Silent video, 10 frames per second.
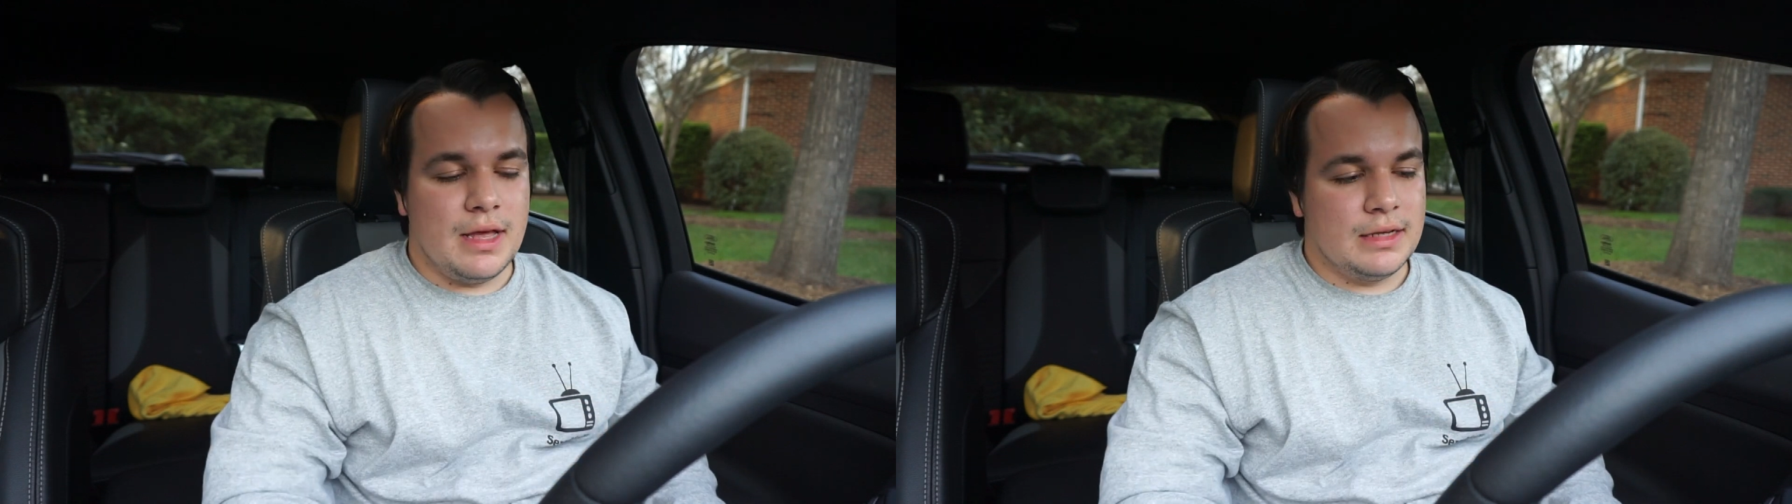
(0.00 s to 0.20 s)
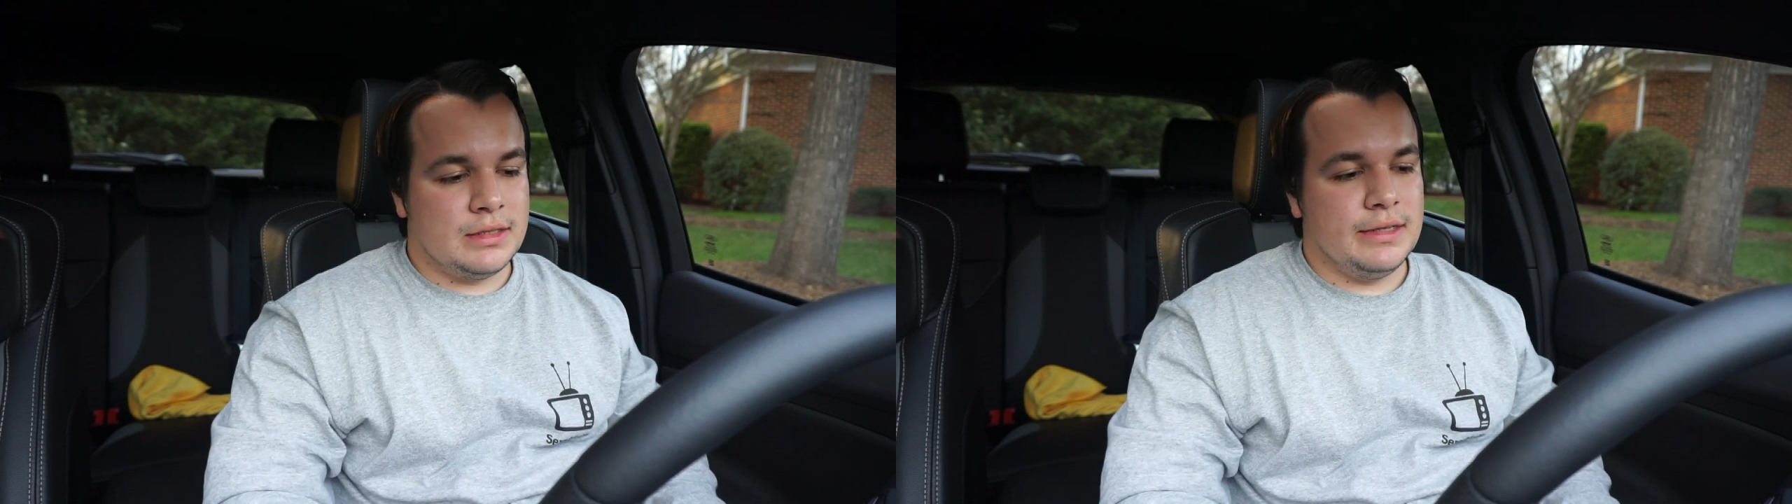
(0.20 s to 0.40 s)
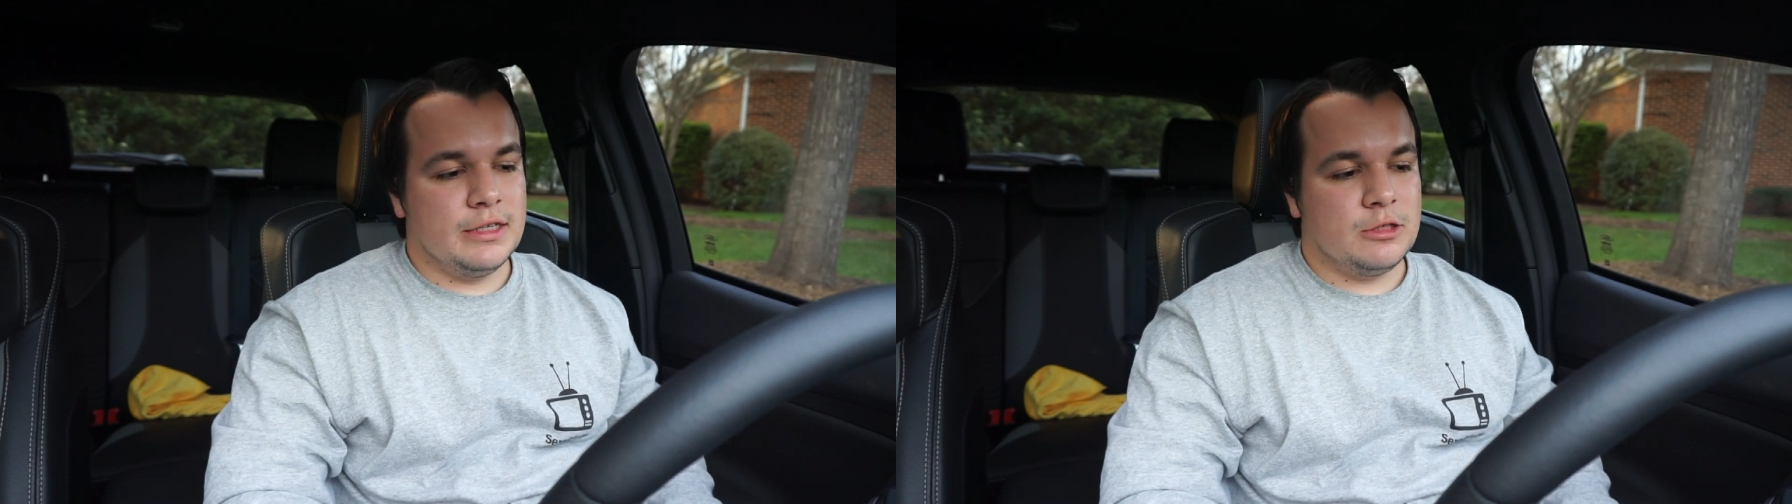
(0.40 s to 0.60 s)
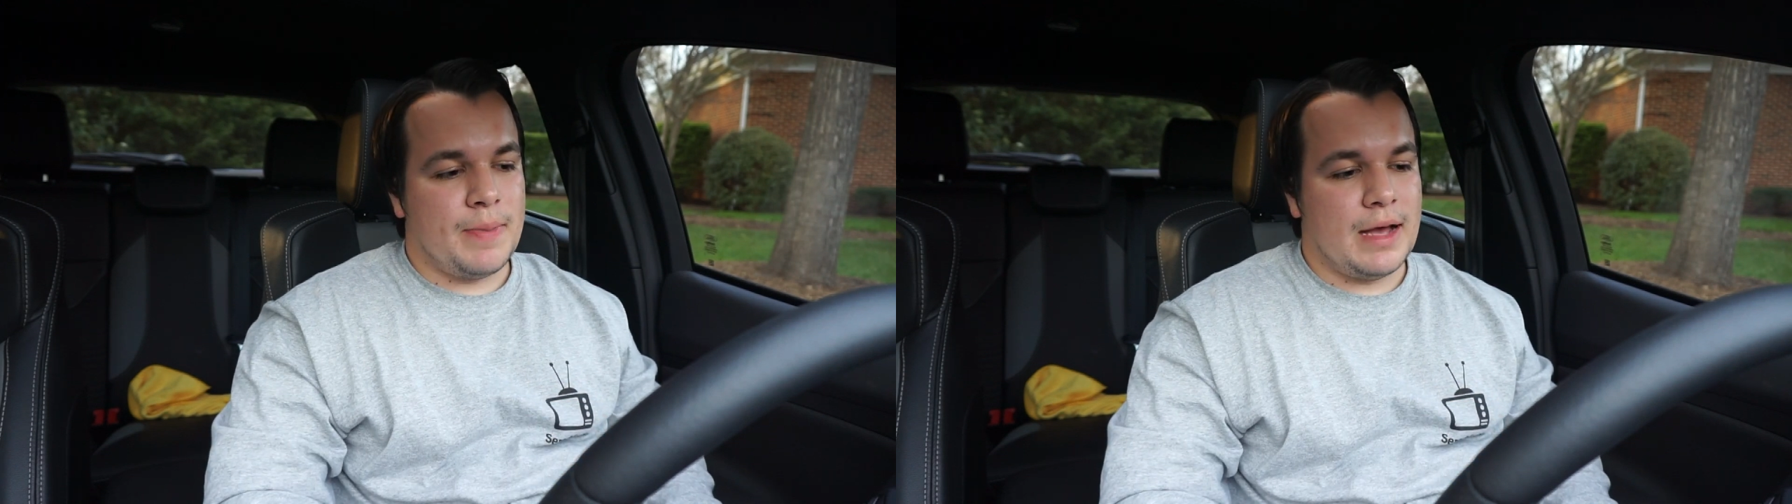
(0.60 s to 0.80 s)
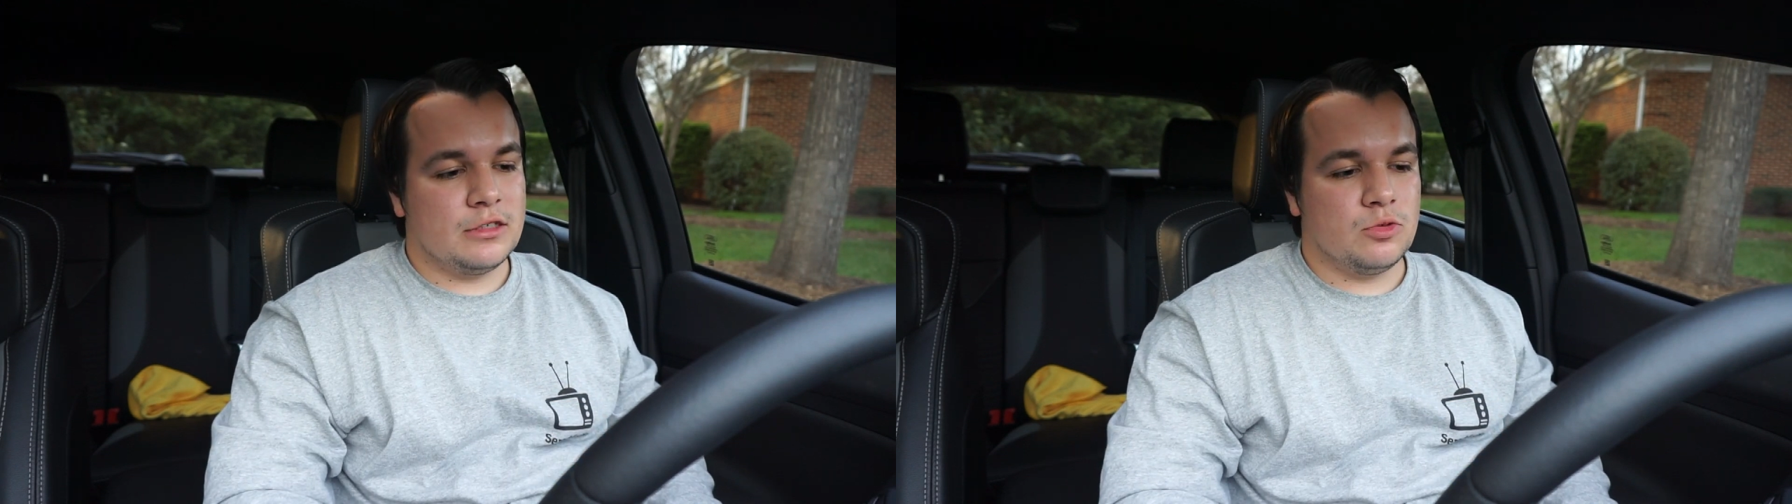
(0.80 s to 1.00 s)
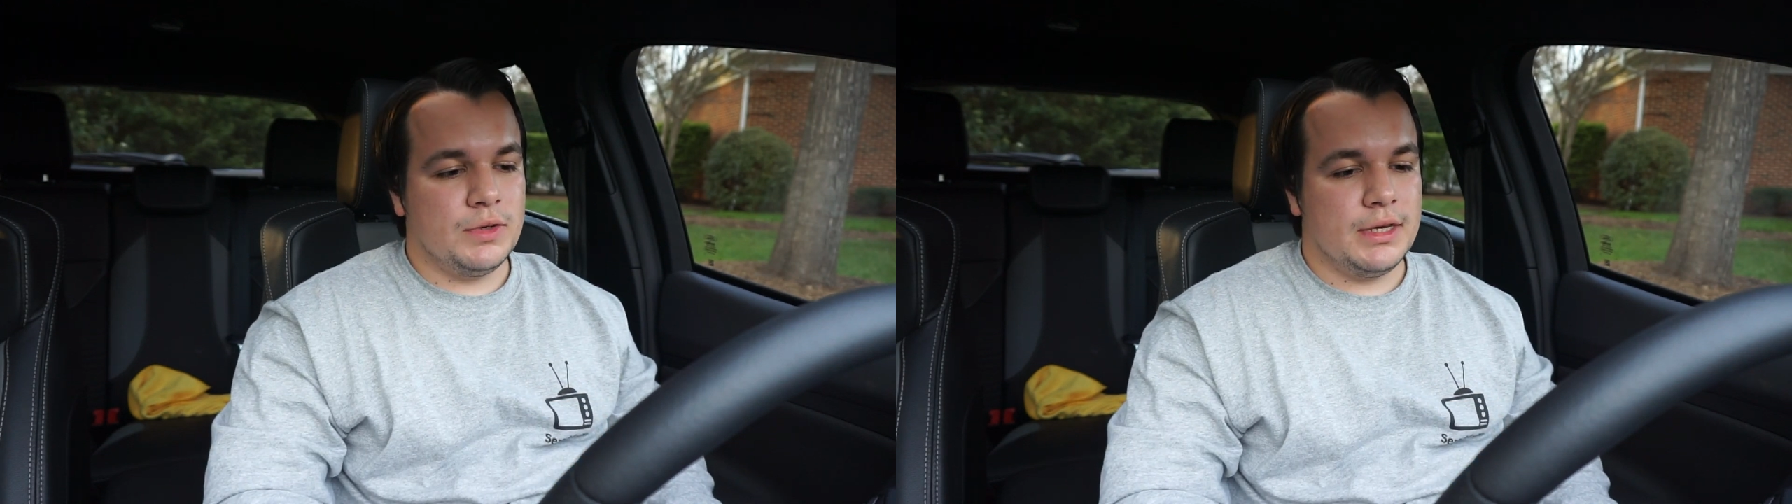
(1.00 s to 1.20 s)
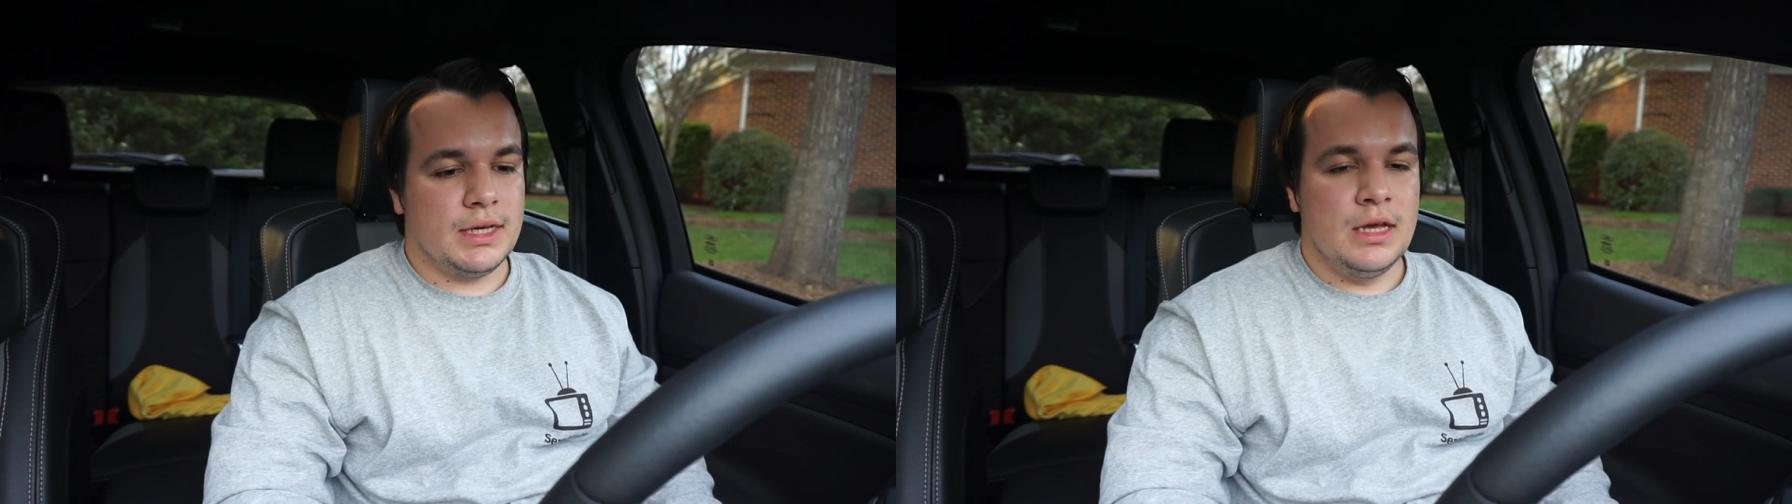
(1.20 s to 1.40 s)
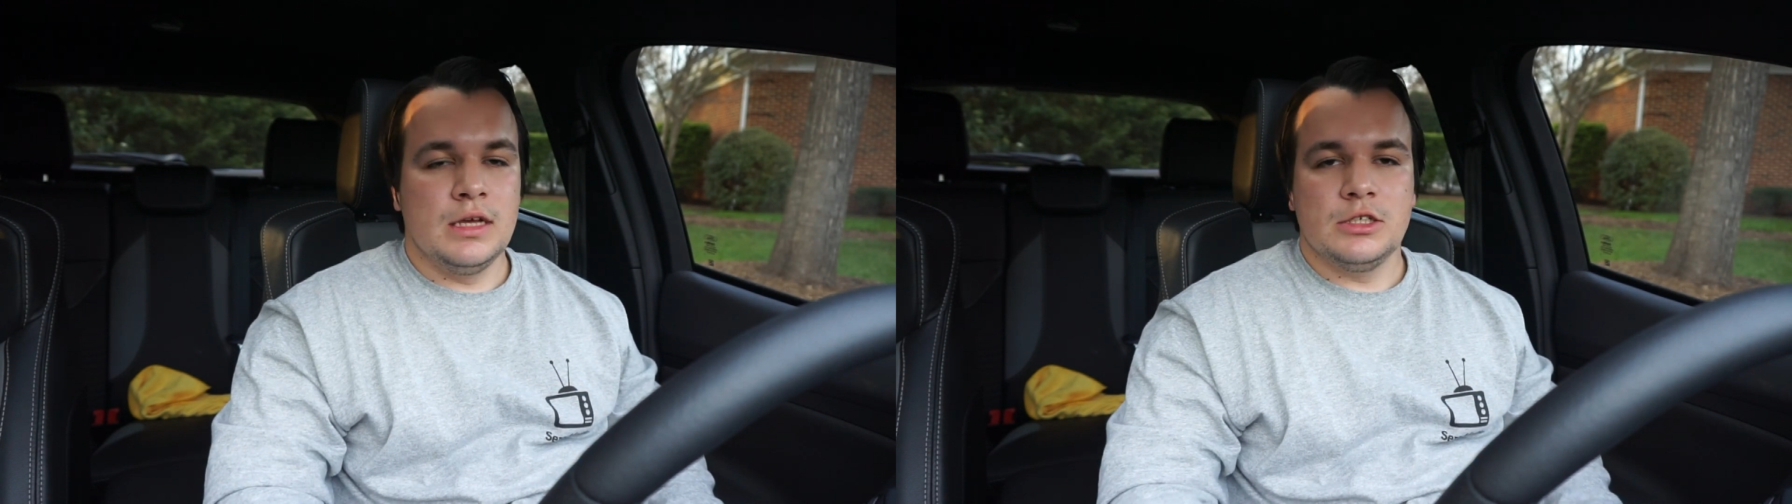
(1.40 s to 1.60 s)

the ST this past week,